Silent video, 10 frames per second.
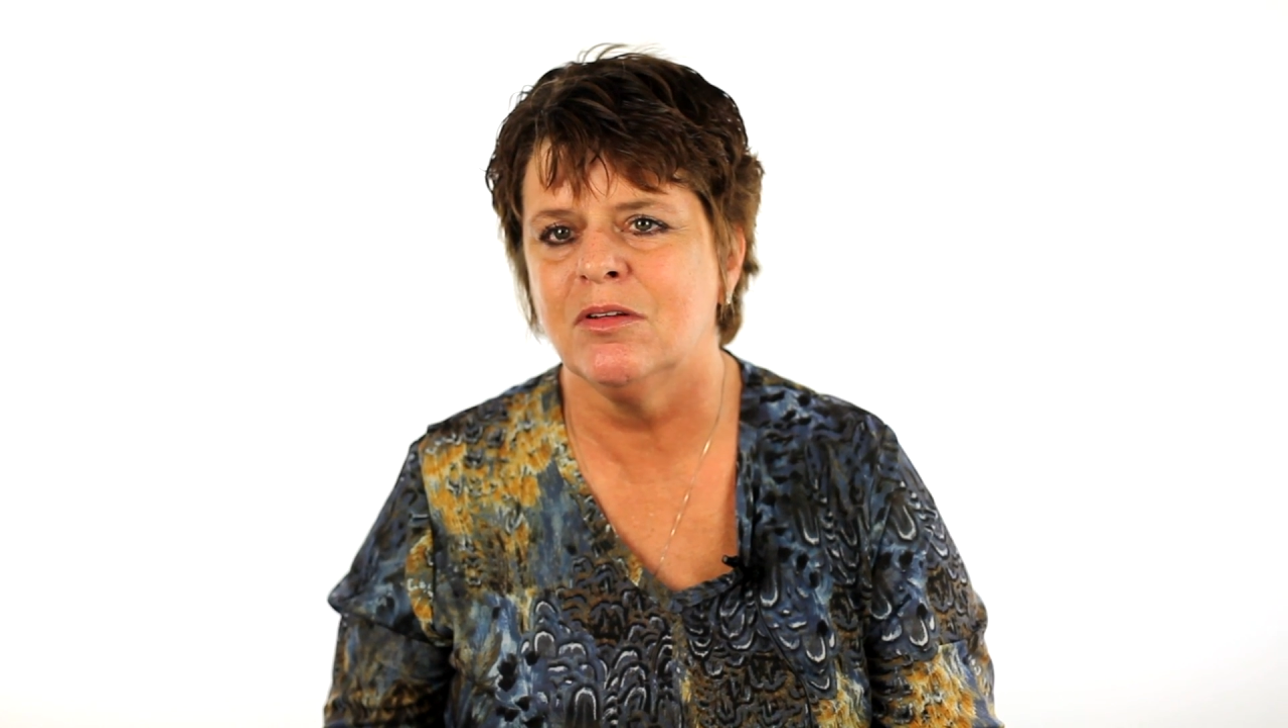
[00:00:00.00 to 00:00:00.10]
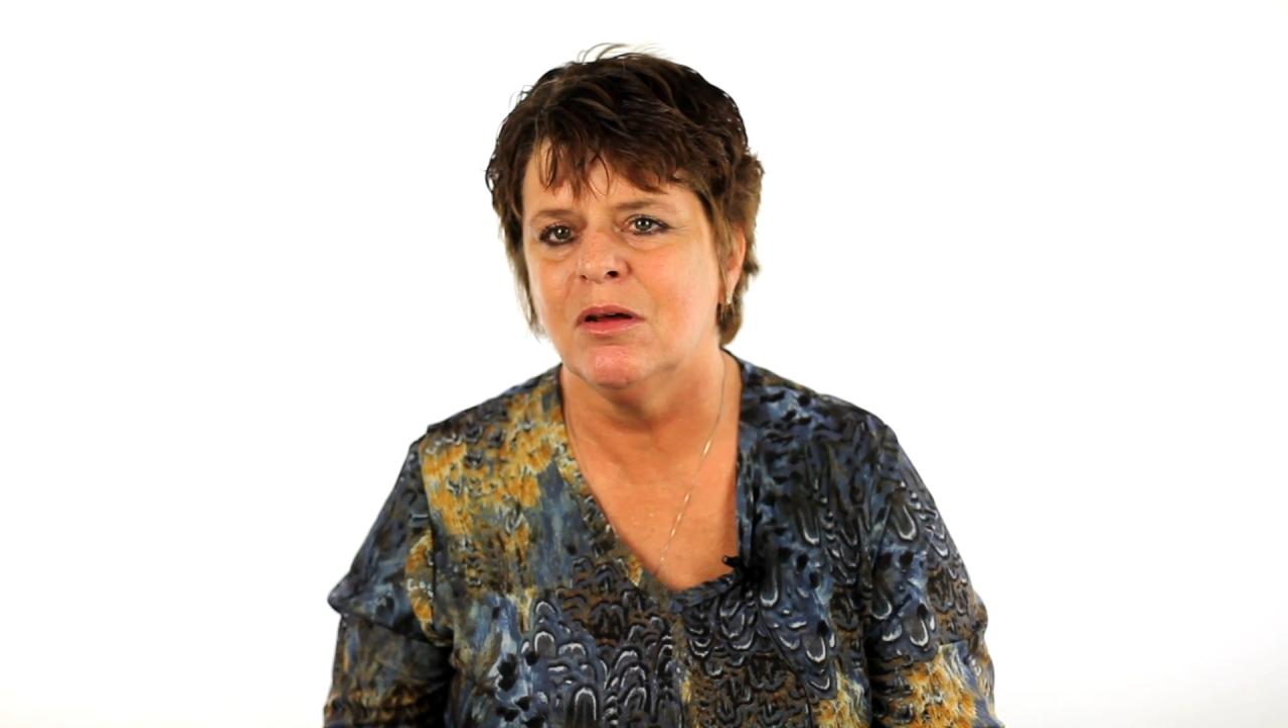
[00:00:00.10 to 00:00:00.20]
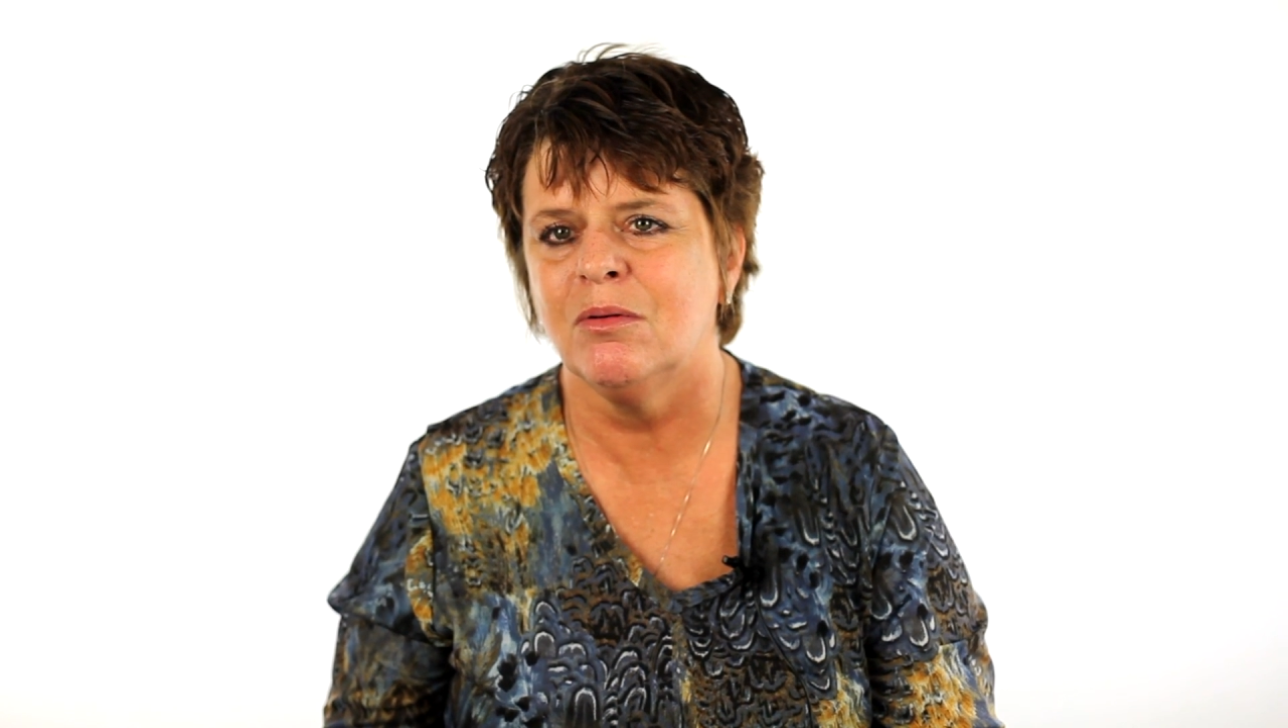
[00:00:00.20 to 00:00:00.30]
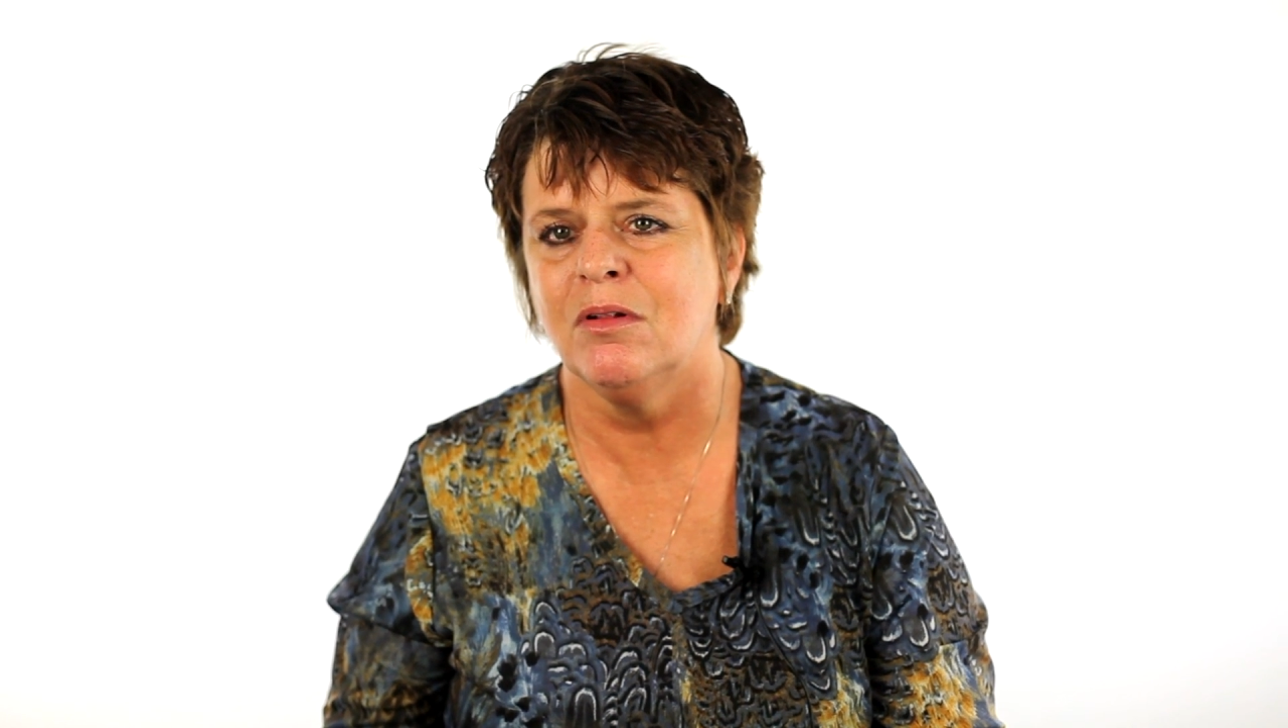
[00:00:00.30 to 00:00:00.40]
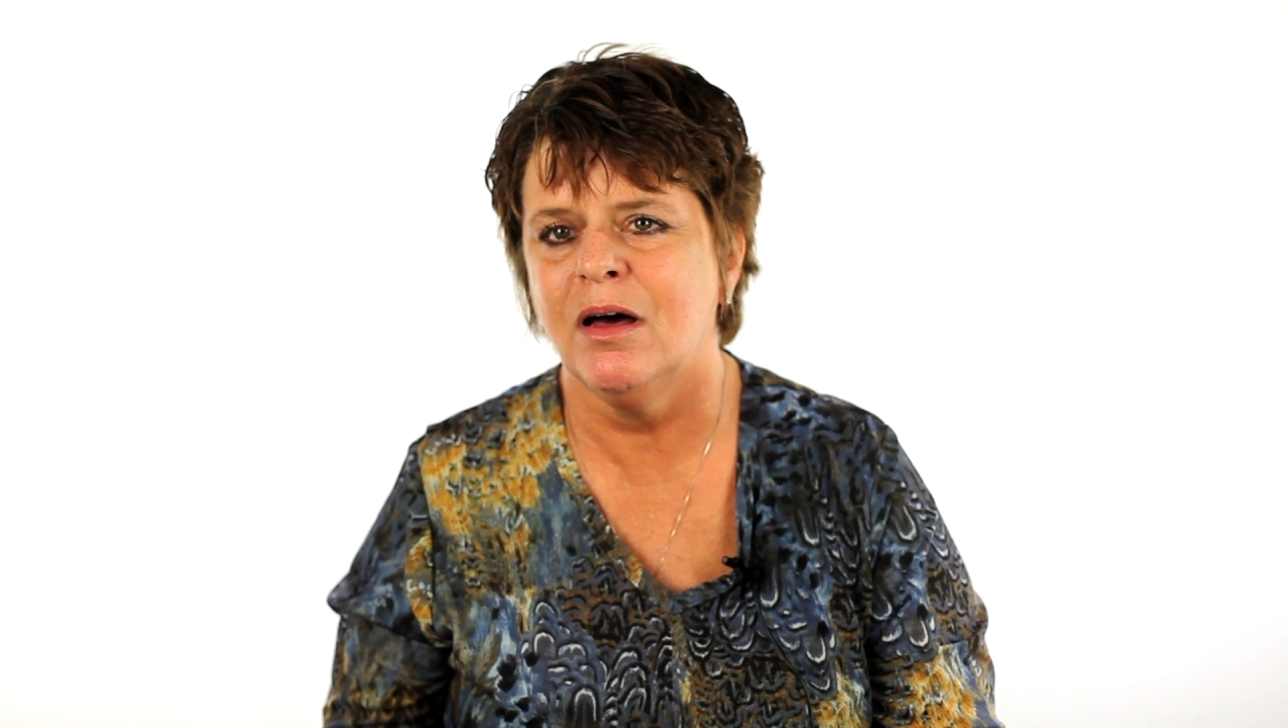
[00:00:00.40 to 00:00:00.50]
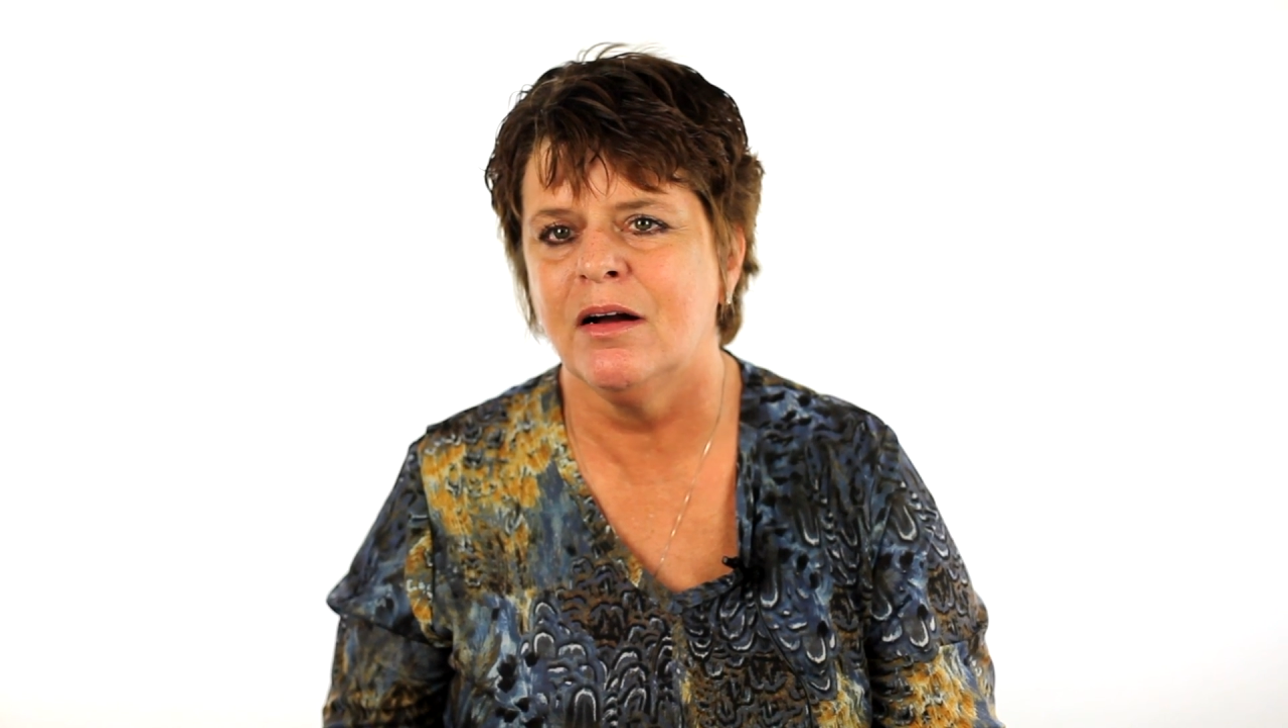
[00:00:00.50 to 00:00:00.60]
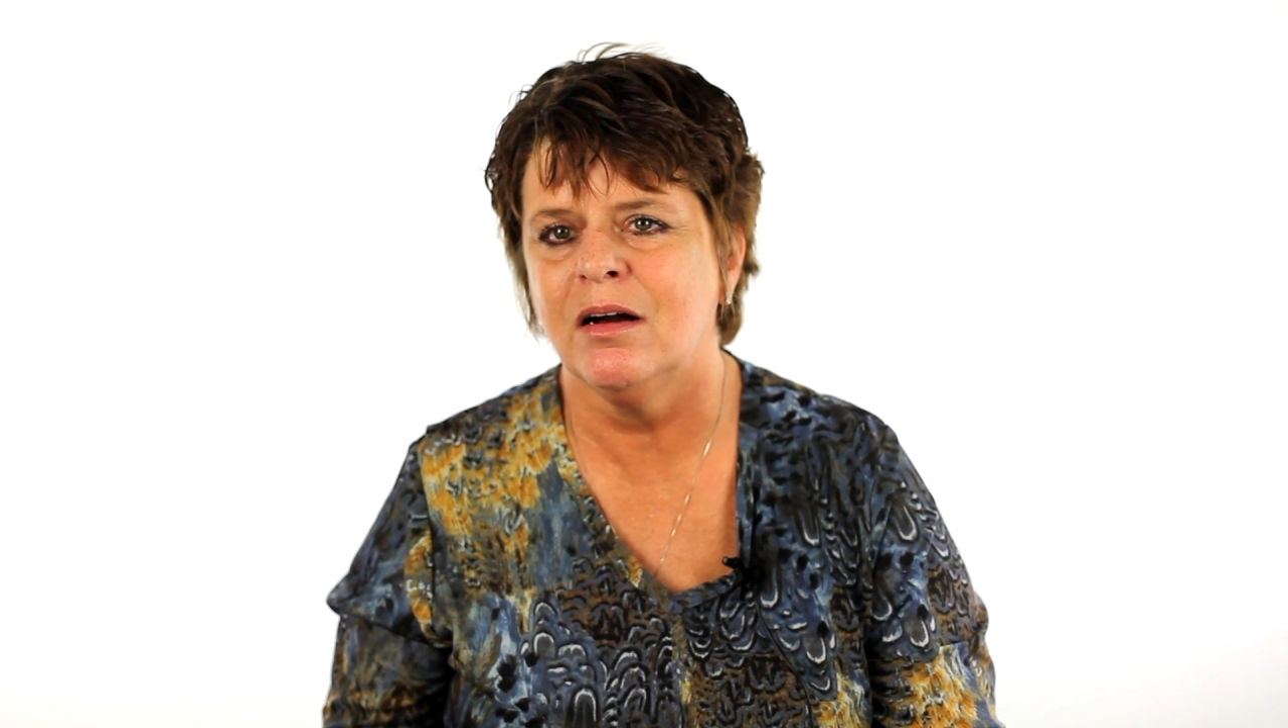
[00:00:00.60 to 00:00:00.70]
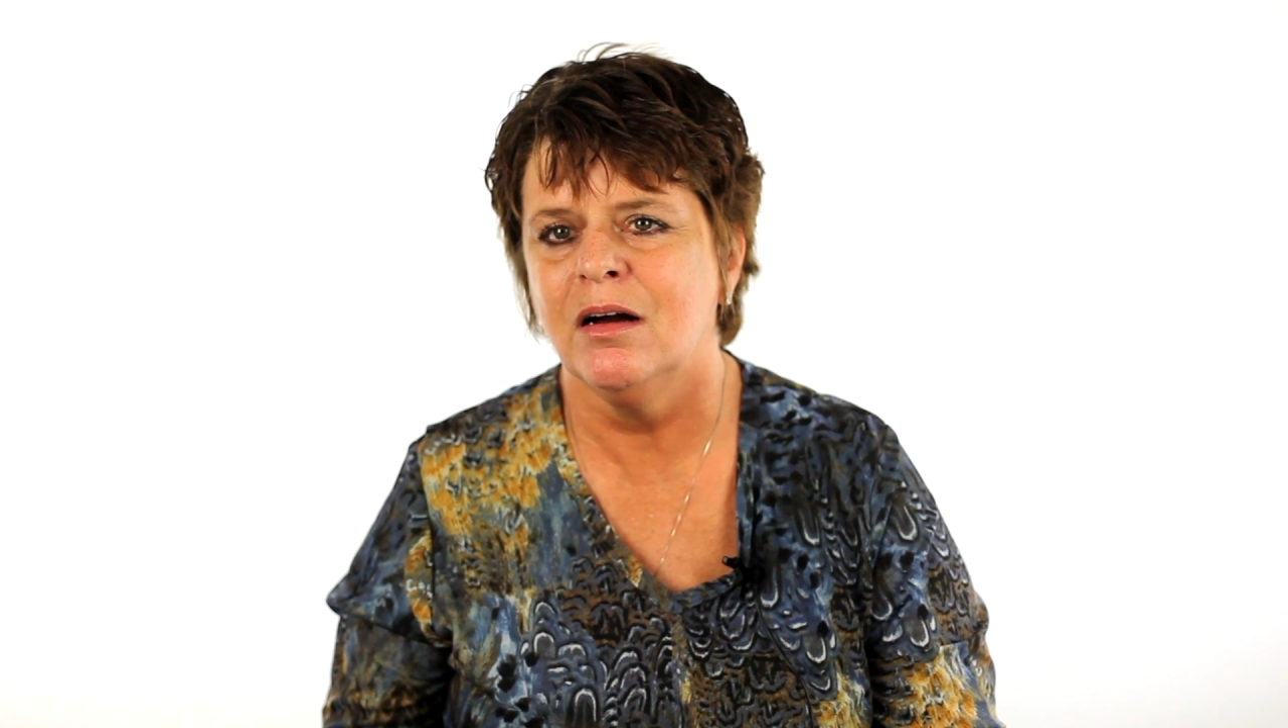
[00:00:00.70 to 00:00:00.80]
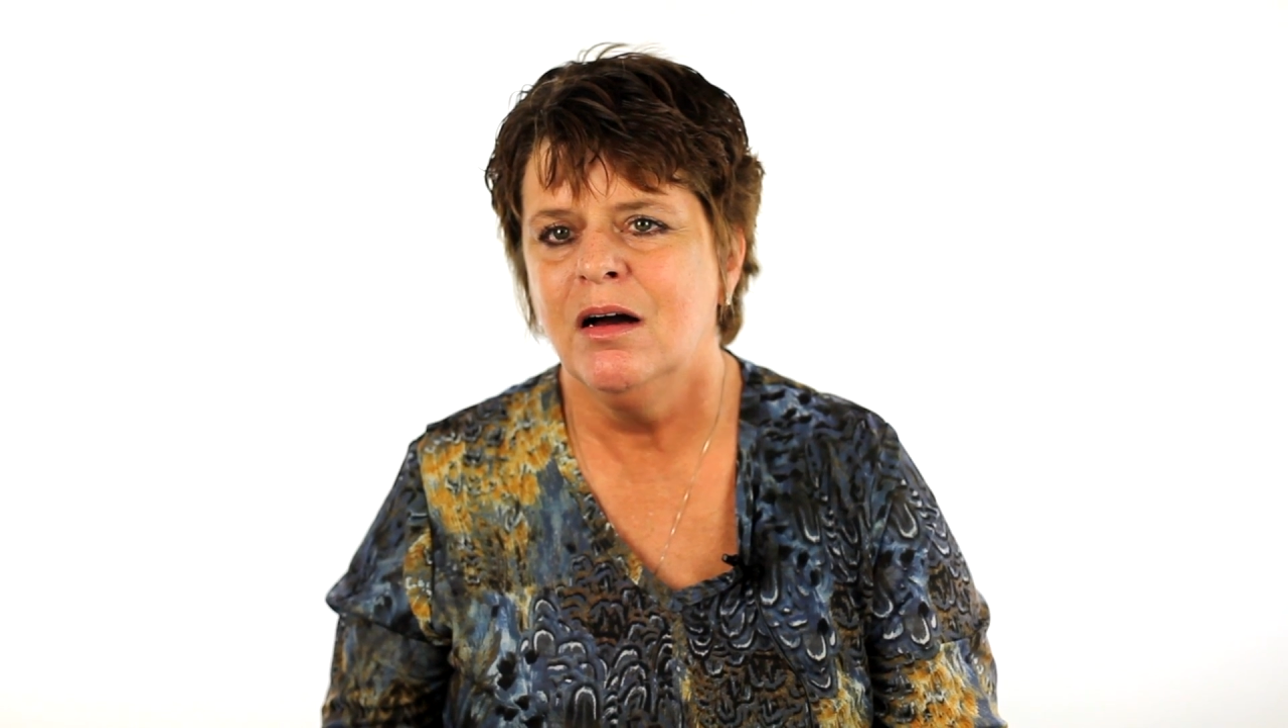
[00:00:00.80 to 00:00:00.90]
and they were like,